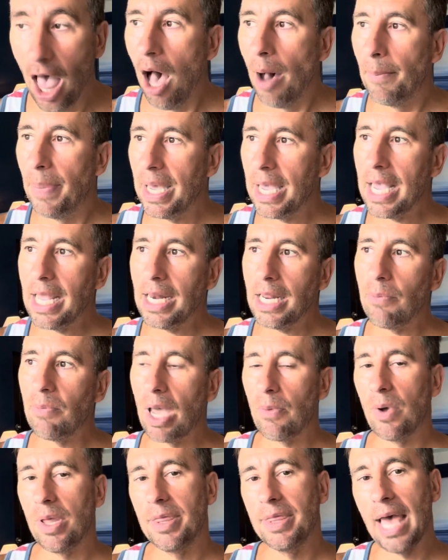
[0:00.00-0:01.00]
But anyway,
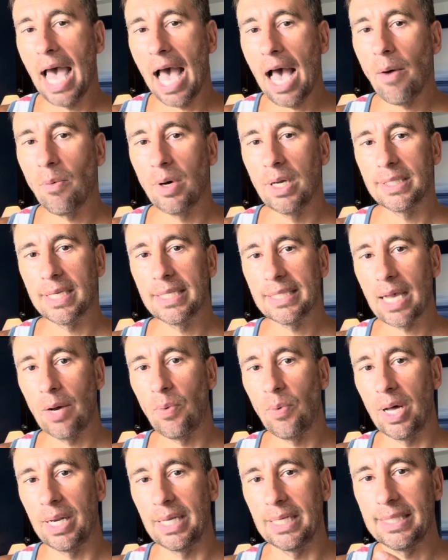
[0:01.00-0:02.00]
with that one, since I
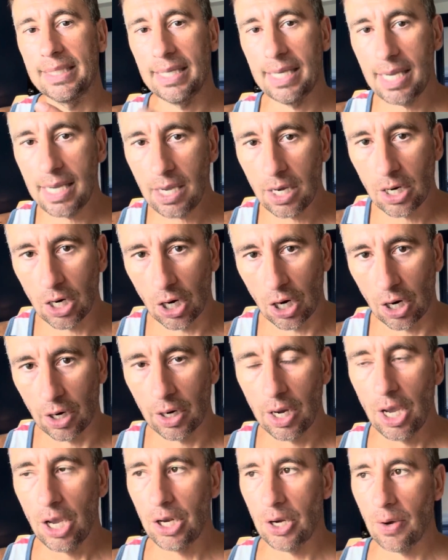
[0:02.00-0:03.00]
want to see
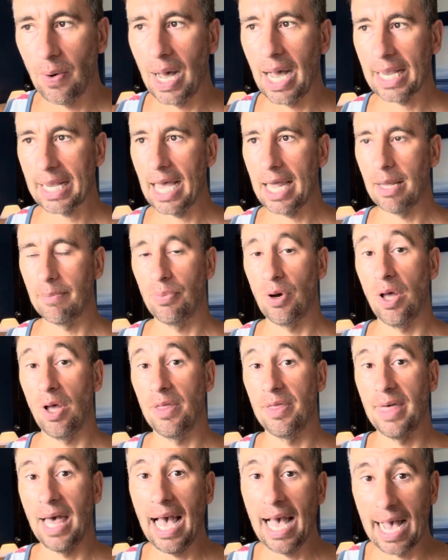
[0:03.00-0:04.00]
her, I kind of
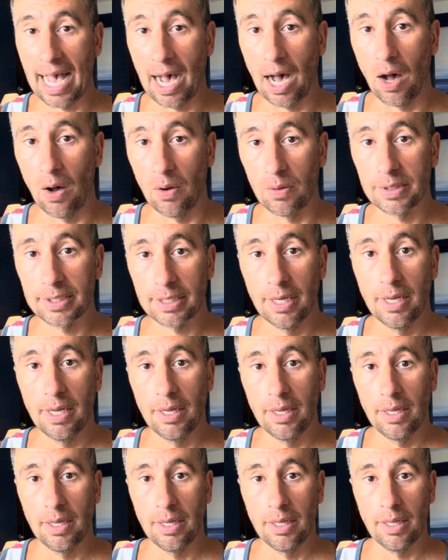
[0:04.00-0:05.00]
put that out,
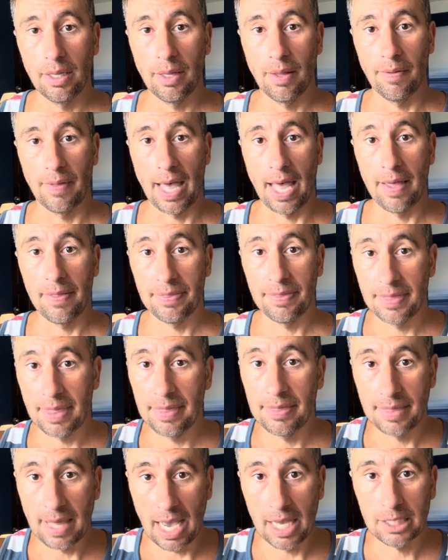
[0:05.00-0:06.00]

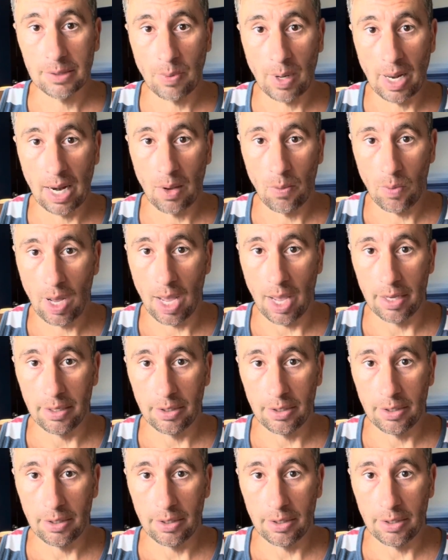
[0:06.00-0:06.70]
that's what I want.